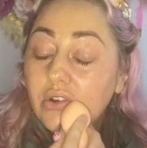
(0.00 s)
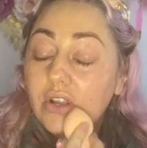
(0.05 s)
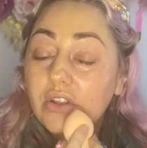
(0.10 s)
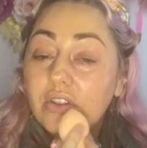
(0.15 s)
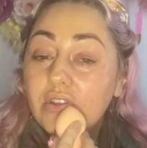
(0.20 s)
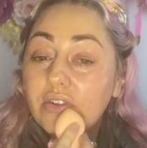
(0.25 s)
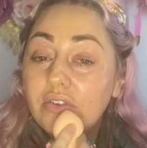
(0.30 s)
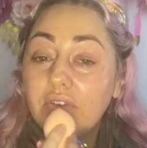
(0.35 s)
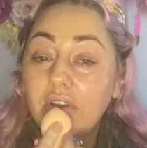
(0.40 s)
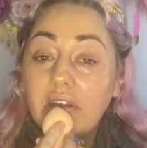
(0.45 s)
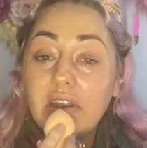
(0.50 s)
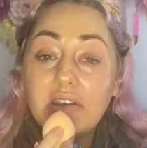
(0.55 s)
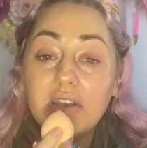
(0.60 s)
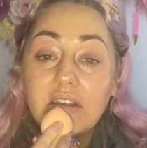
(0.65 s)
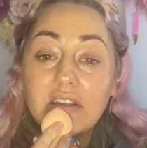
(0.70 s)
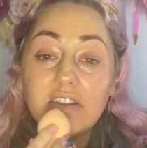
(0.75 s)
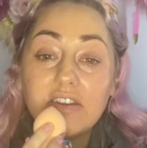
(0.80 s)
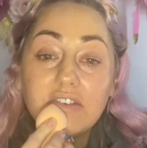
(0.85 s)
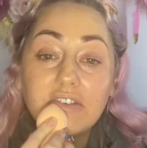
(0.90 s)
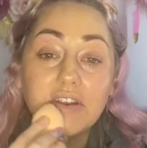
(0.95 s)
the
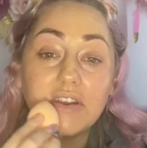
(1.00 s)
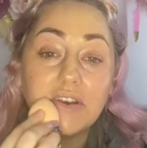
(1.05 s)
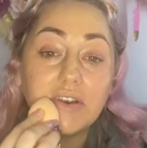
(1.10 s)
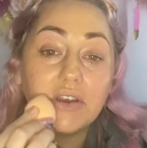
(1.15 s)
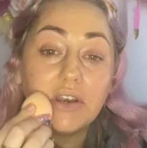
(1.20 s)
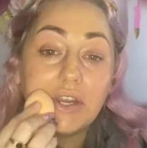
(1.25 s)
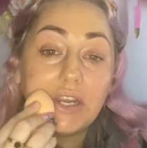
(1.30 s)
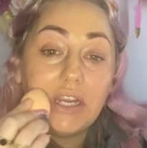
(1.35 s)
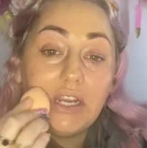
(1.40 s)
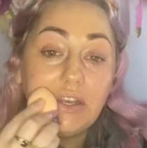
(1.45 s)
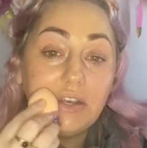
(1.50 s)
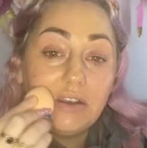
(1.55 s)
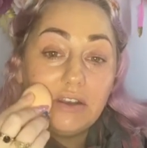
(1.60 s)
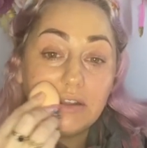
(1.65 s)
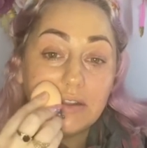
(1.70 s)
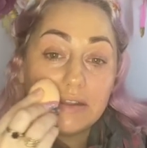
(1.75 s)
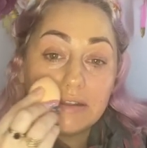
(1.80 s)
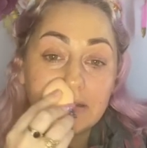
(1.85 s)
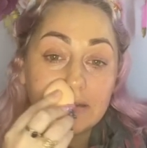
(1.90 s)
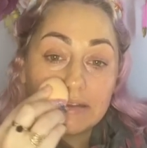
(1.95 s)
foundation into
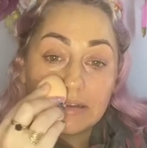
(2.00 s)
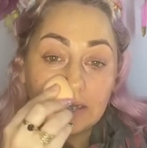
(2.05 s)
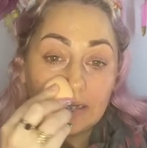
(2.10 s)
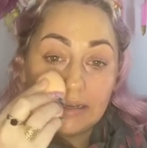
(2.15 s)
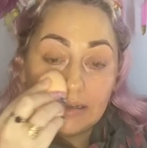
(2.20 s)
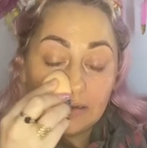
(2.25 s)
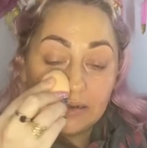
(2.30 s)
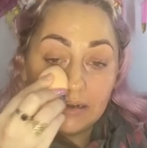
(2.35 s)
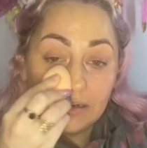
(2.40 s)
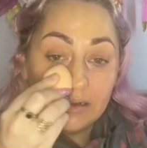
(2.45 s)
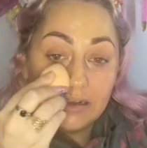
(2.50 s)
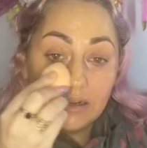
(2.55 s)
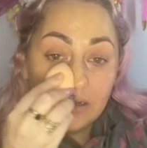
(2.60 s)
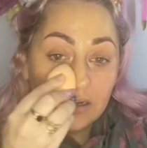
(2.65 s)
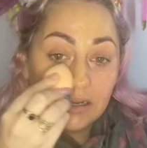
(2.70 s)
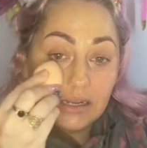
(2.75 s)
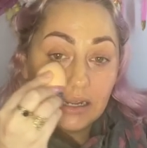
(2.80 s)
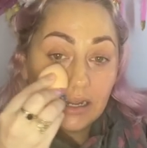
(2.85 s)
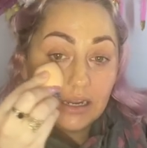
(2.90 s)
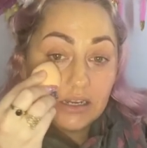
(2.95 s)
the skin
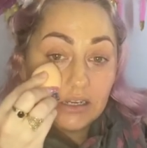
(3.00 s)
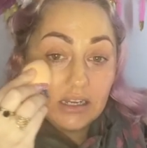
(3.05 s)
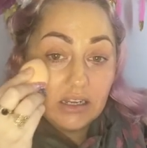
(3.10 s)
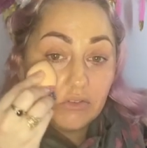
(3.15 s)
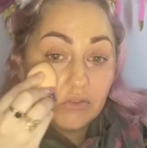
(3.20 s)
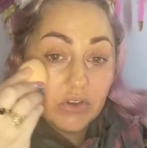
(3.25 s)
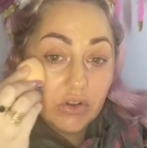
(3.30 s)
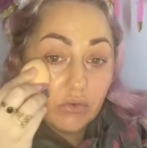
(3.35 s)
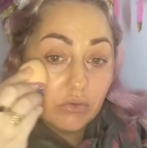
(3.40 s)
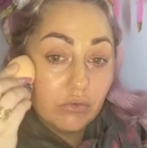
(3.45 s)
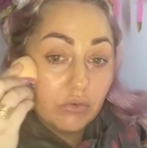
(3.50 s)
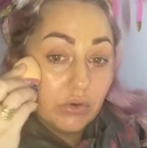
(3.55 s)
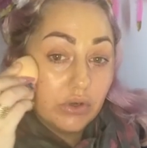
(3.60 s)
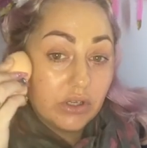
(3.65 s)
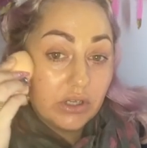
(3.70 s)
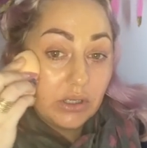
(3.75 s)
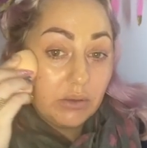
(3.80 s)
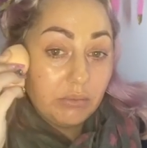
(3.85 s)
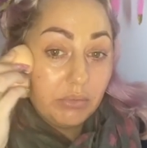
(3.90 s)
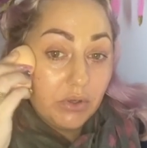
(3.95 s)
and gives a
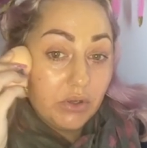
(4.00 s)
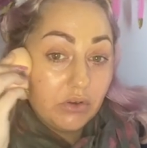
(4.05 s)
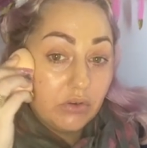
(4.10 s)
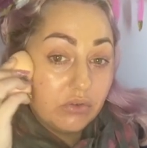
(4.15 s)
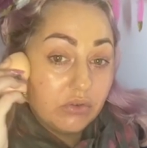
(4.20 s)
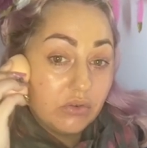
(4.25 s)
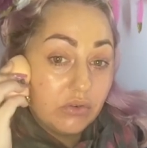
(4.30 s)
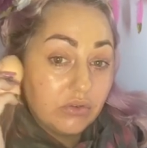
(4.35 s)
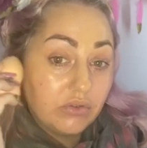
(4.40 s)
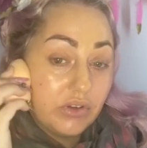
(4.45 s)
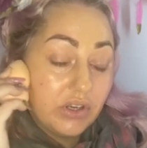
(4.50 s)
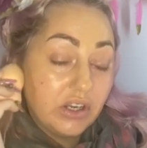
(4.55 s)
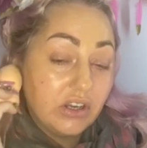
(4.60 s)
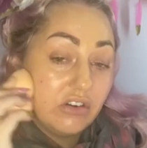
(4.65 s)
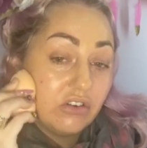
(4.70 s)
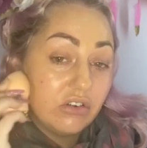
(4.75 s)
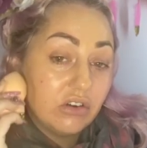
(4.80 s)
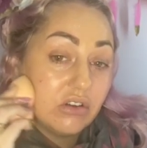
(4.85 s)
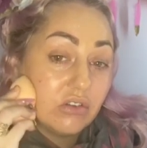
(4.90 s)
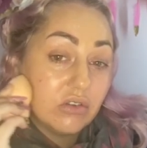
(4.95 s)
really beautiful
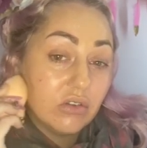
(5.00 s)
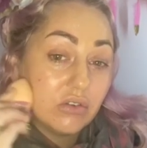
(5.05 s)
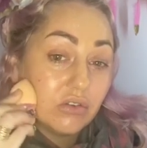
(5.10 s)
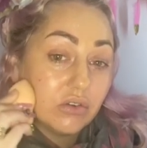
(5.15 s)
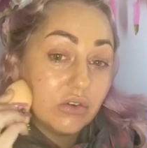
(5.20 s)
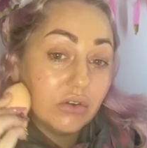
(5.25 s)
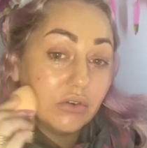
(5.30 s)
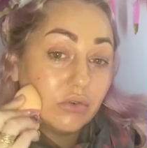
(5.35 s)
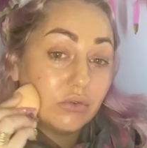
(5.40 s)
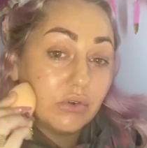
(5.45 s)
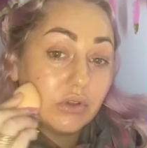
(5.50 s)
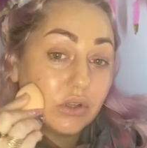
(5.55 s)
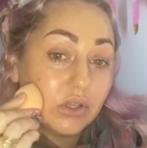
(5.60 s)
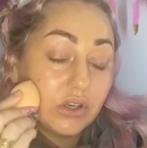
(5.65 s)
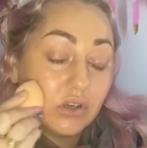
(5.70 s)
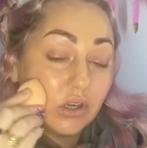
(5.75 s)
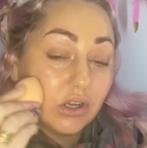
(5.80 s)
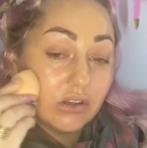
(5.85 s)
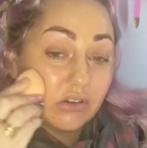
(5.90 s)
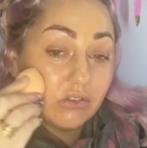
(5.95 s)
finish. It's also a really
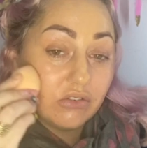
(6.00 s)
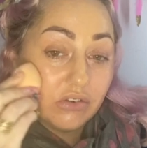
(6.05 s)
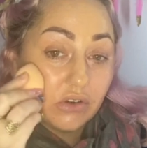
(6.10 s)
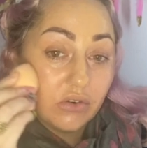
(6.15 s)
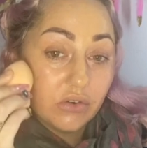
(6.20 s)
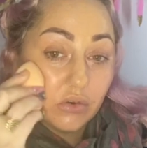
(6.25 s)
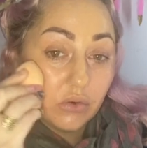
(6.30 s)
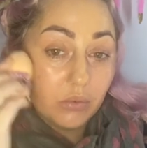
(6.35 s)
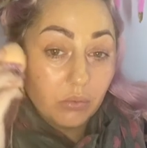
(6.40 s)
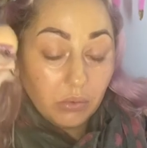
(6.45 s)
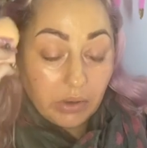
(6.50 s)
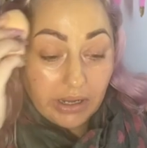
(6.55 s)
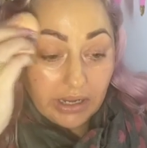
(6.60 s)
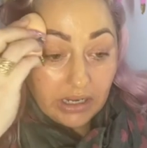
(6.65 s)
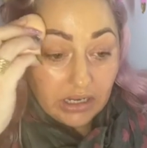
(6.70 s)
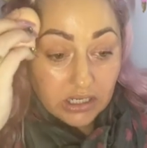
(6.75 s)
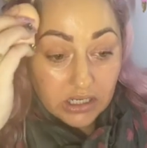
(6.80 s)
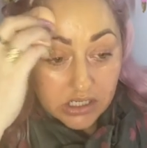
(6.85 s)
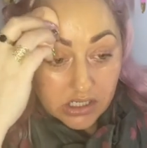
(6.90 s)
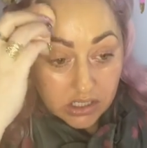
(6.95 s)
nice gentle
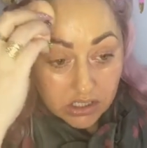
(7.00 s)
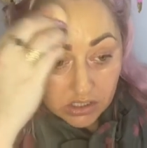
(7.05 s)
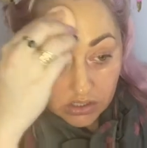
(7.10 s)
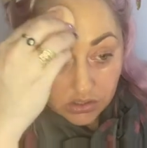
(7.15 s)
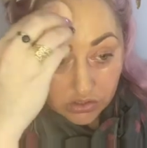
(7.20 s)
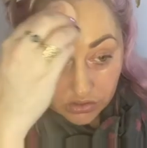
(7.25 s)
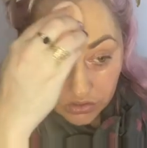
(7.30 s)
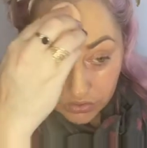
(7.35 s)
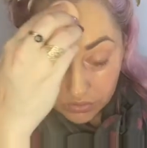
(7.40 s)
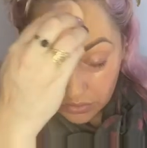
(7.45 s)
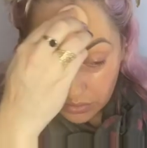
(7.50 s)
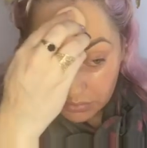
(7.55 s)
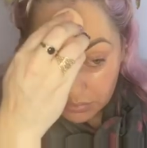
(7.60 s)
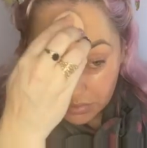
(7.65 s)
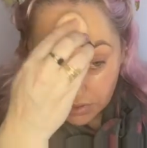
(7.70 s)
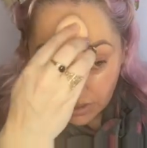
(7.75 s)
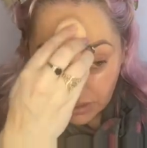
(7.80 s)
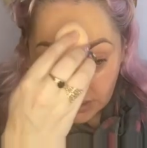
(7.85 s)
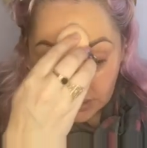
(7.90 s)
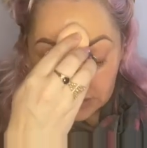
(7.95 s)
way to
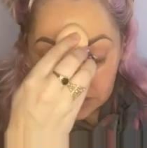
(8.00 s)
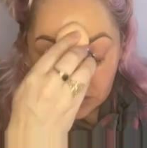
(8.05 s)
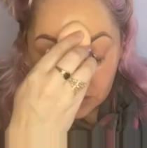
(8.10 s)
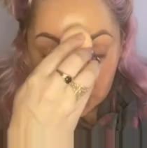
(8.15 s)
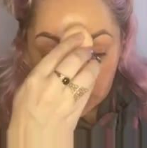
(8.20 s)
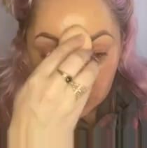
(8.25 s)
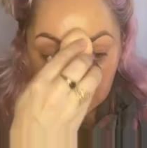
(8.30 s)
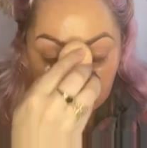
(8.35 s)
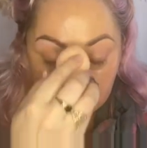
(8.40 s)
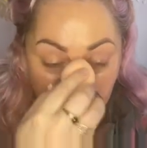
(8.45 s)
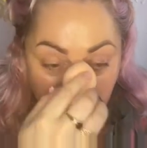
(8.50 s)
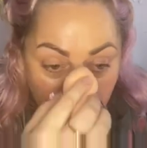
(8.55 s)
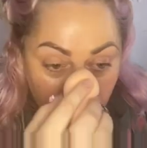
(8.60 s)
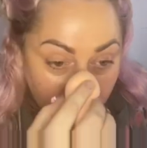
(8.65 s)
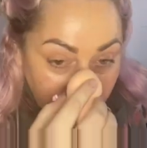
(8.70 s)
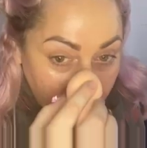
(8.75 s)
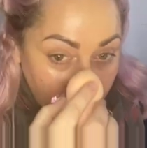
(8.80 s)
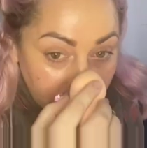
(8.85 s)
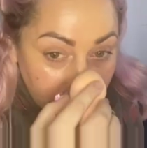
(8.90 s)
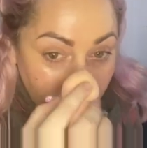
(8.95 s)
apply. So just
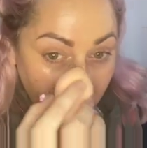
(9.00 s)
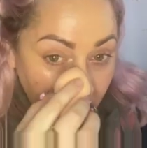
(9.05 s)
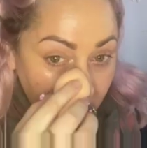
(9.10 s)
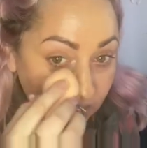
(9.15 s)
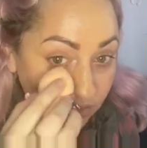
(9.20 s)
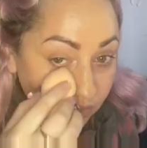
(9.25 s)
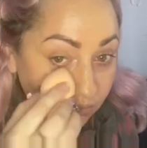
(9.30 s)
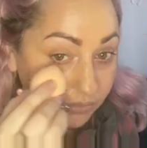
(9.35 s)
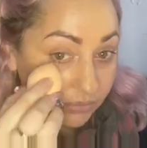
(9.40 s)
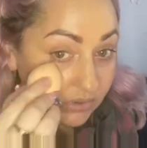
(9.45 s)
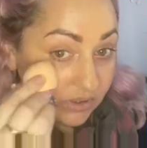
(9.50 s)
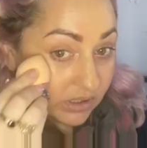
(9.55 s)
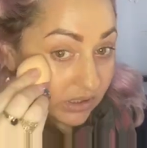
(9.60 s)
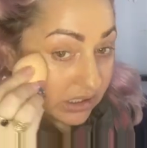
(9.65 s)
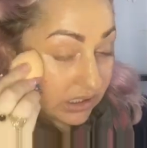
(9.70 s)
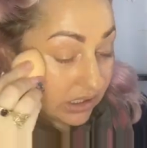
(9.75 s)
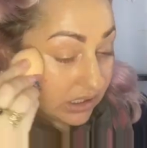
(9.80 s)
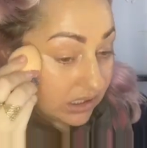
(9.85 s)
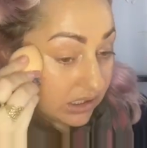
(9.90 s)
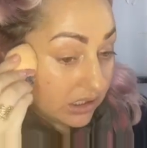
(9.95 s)
checking in my little mirror
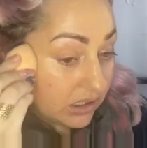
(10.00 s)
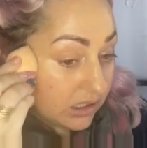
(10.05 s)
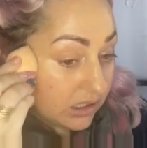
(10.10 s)
here.